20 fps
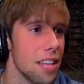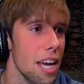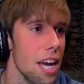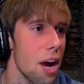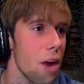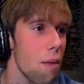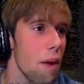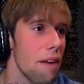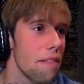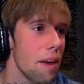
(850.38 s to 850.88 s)

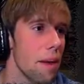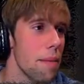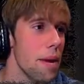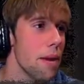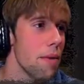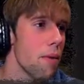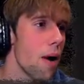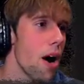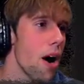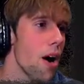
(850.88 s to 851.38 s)
Stay away from
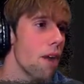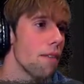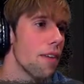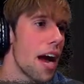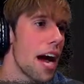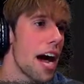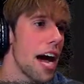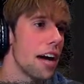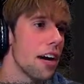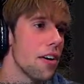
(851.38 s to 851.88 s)
me,
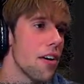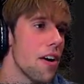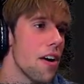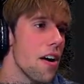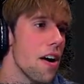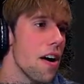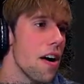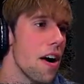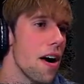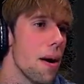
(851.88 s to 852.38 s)

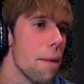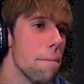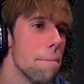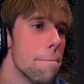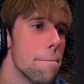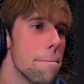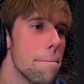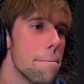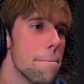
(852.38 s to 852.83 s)
Walrider.